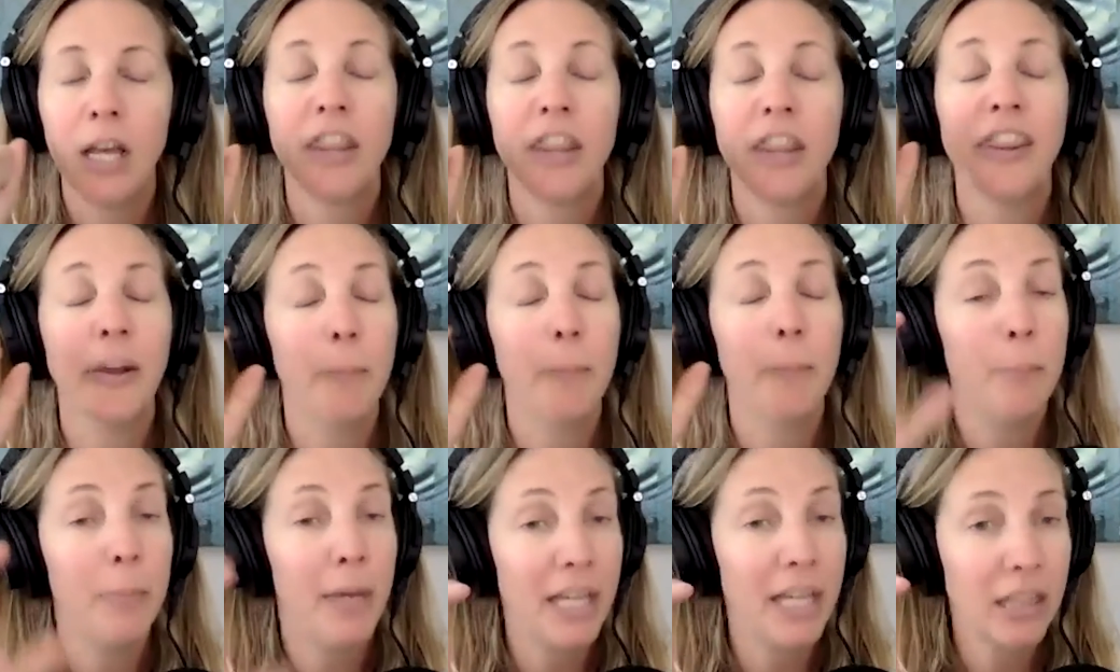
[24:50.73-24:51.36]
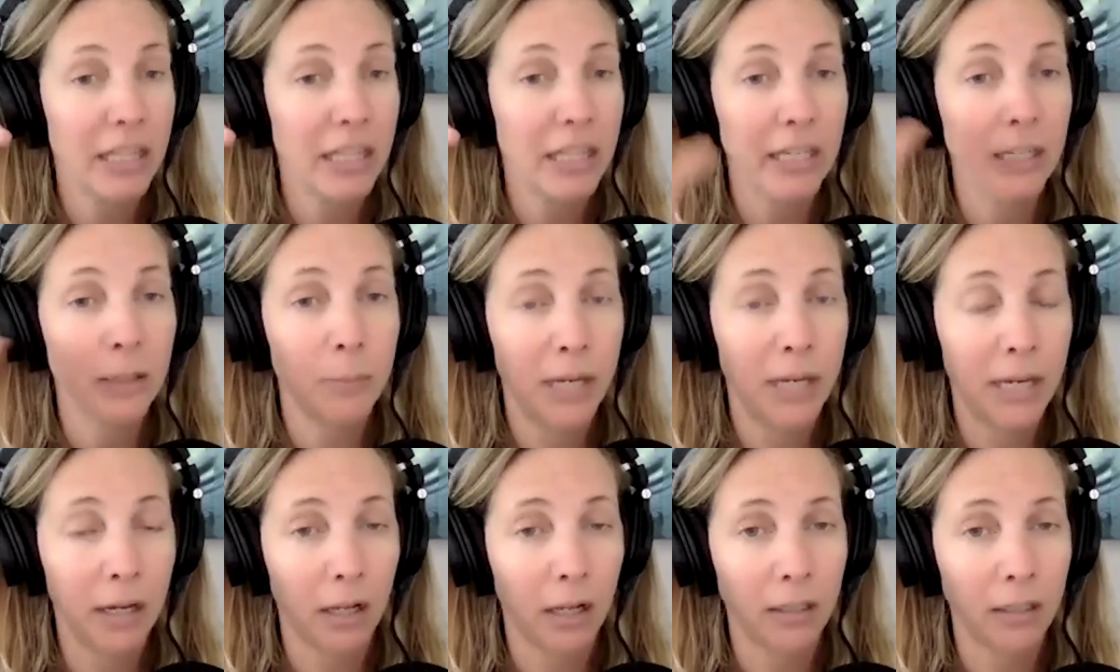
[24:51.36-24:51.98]
The myth
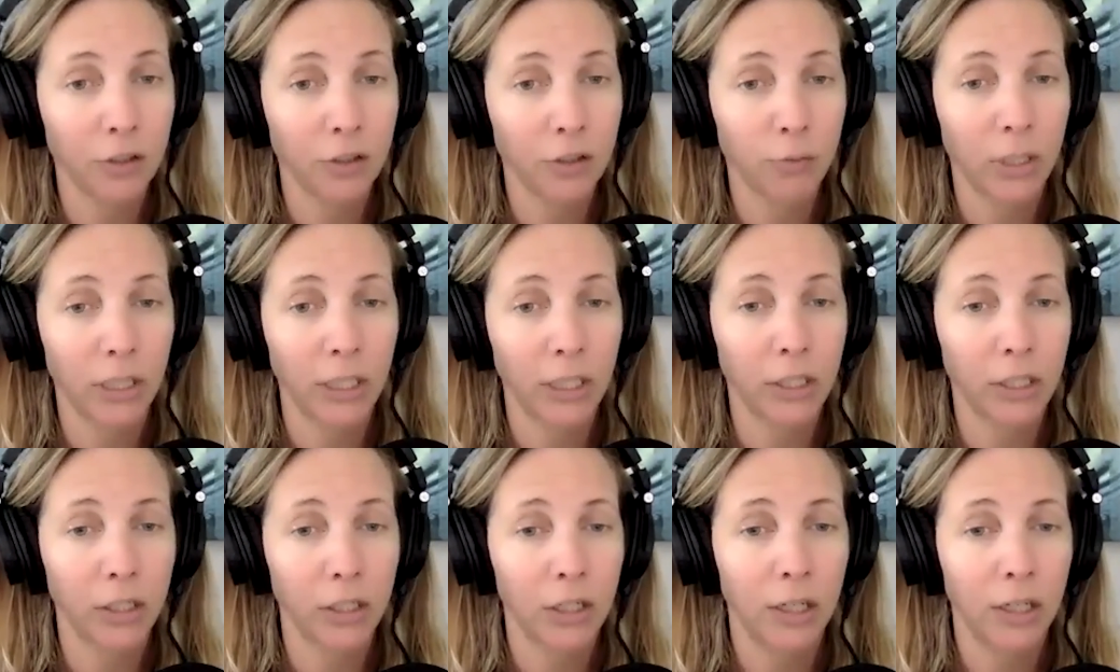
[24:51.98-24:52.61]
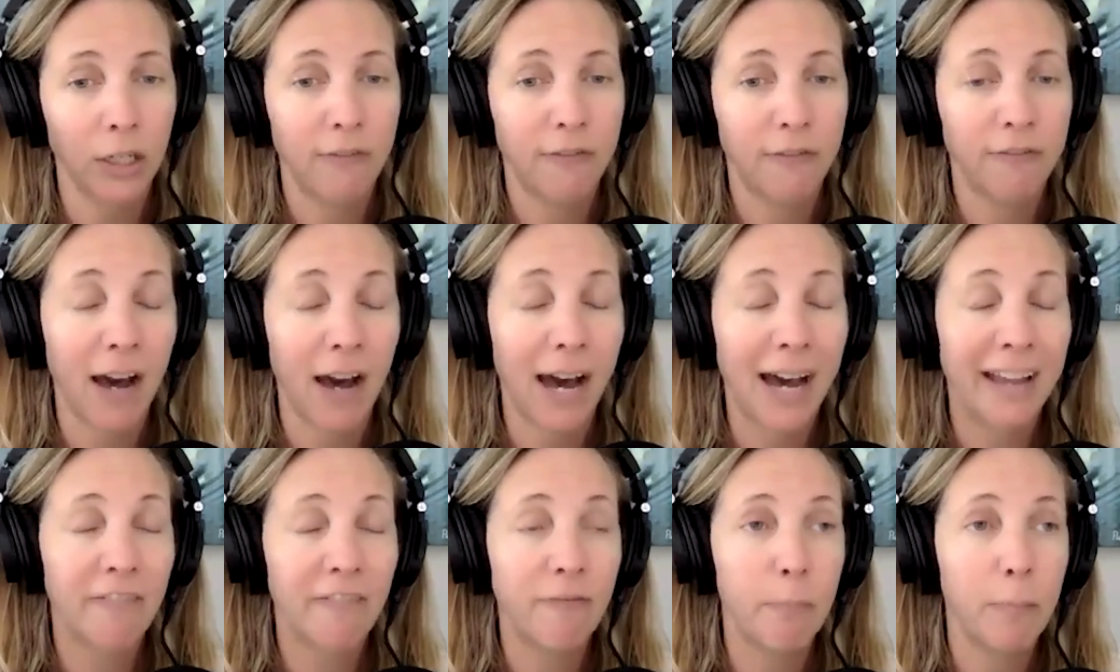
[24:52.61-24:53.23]
email is really good.
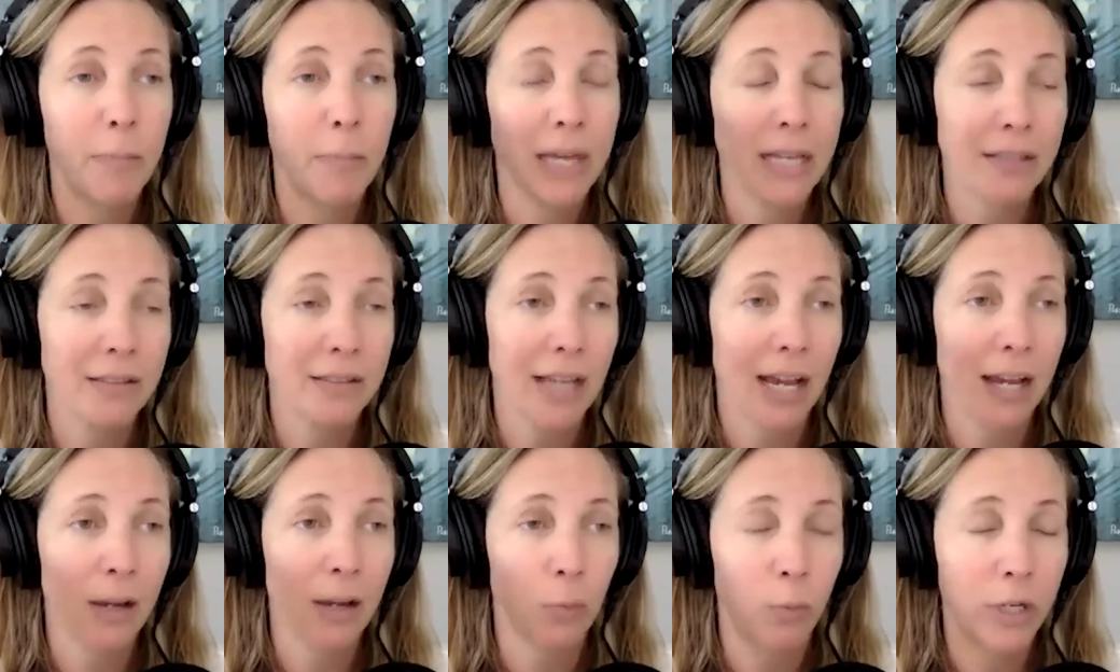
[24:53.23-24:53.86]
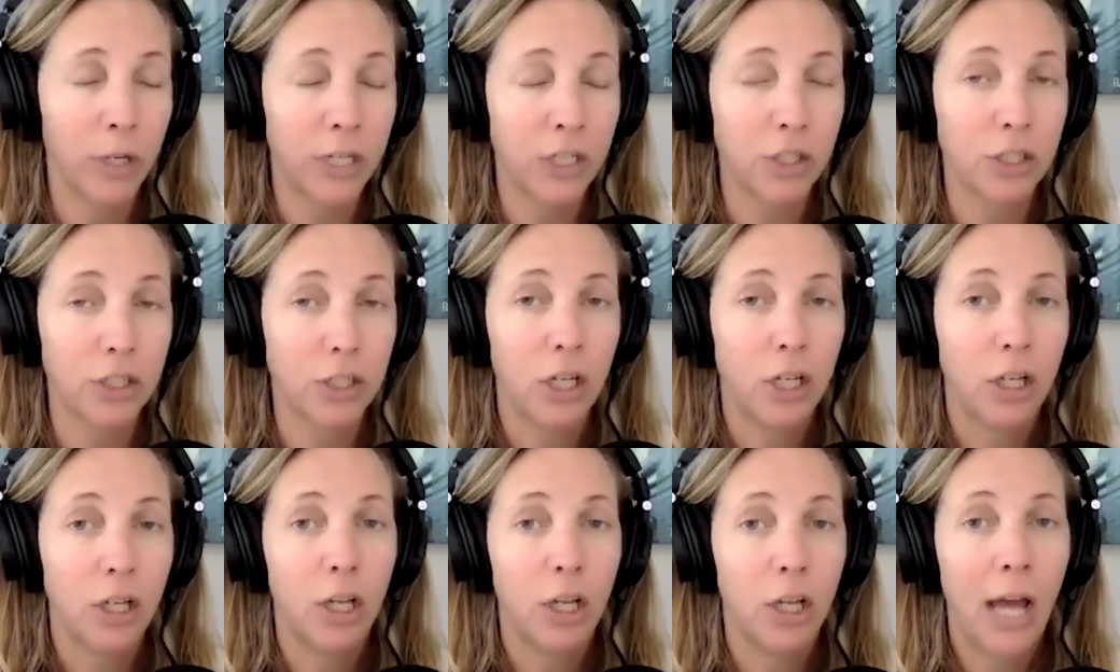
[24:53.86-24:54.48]
5 myths I wish
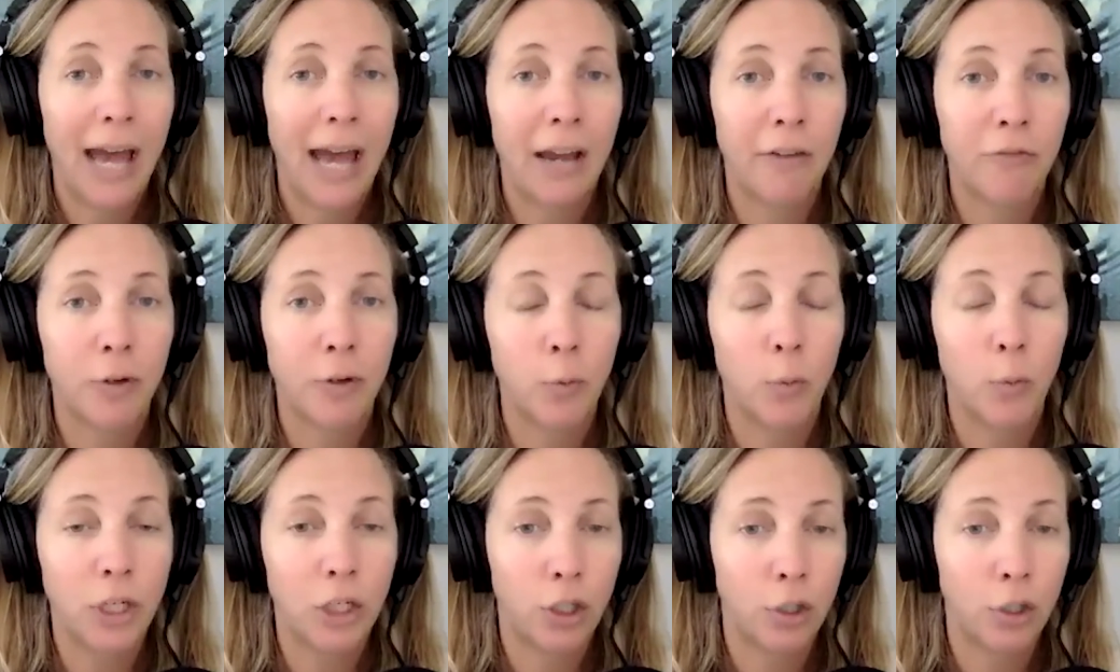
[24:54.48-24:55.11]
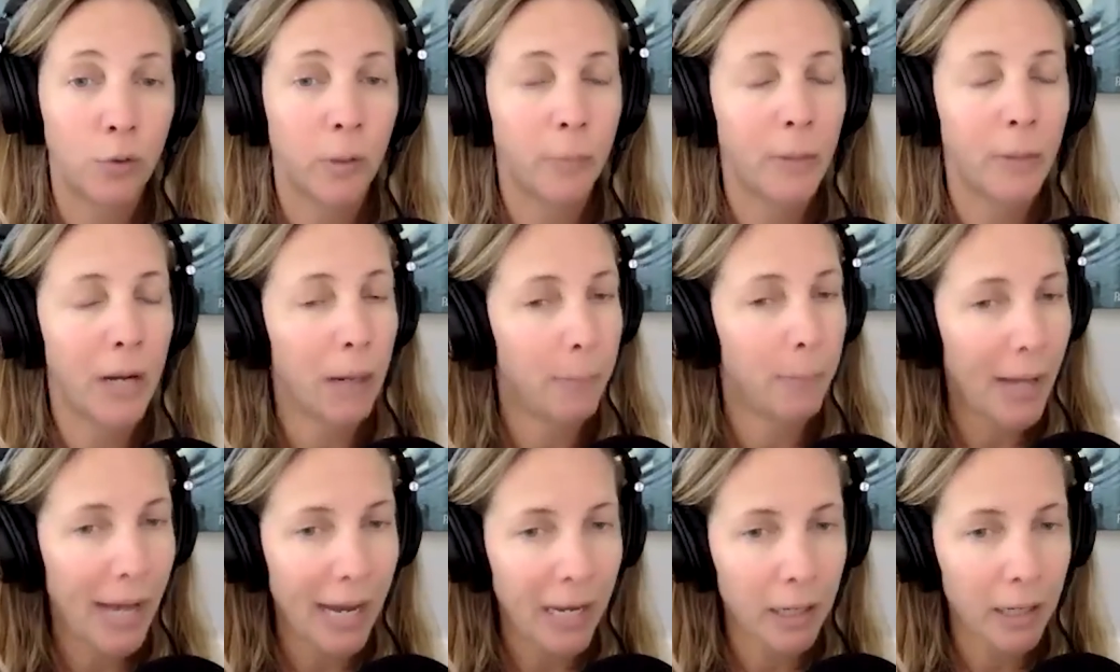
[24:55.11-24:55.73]
everyone knew
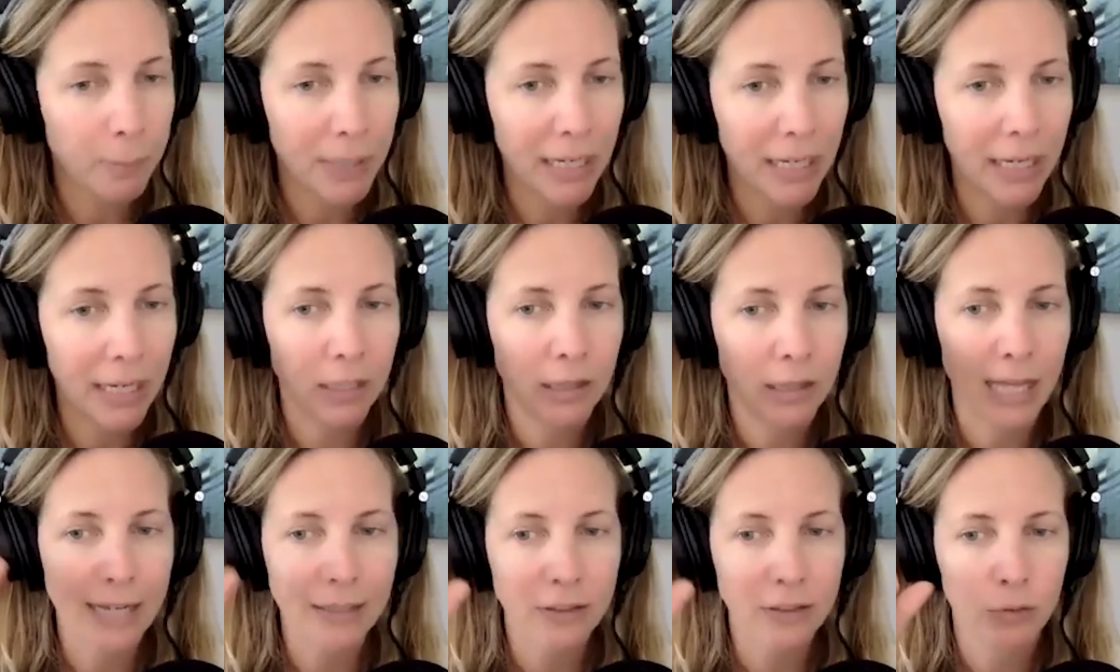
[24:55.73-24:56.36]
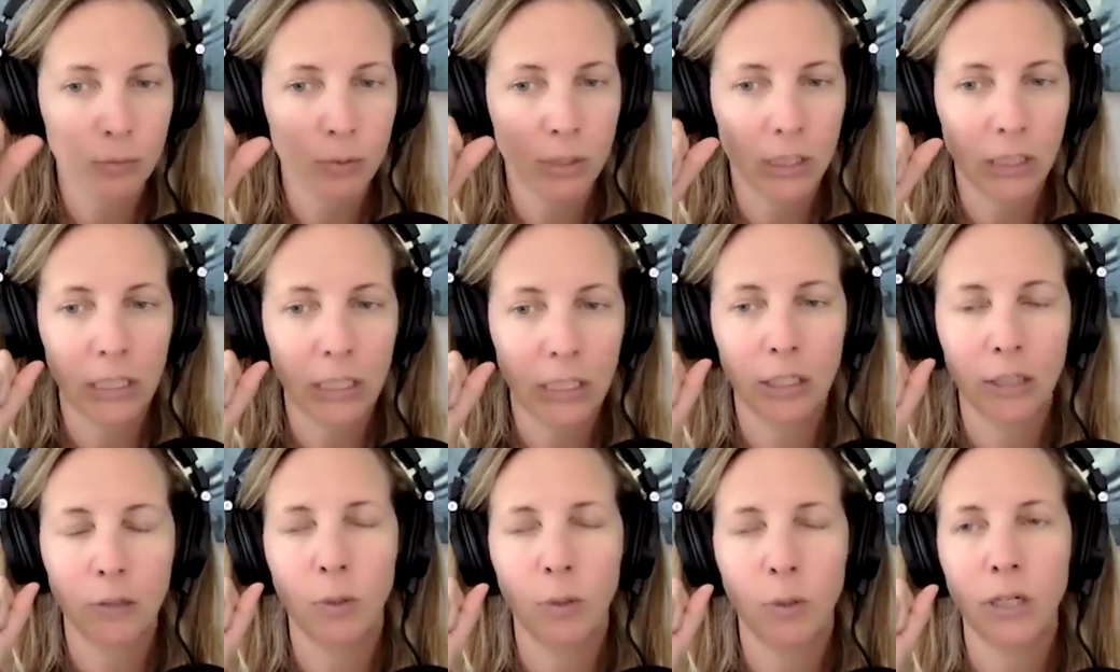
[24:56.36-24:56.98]
about back pain. That's a really
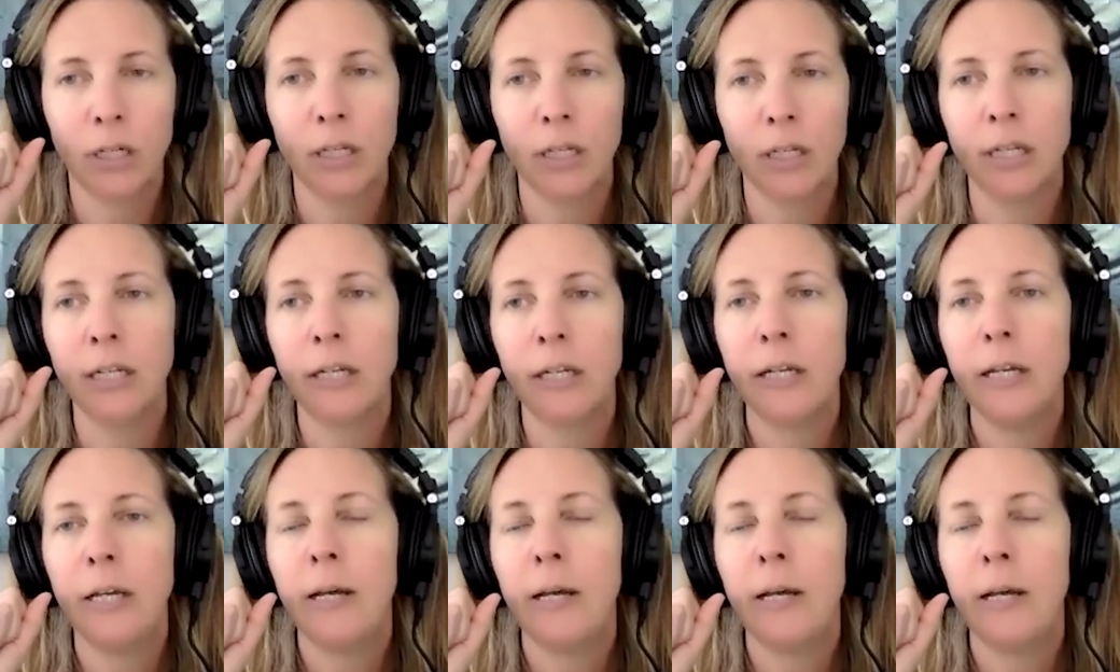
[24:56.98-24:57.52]
good one.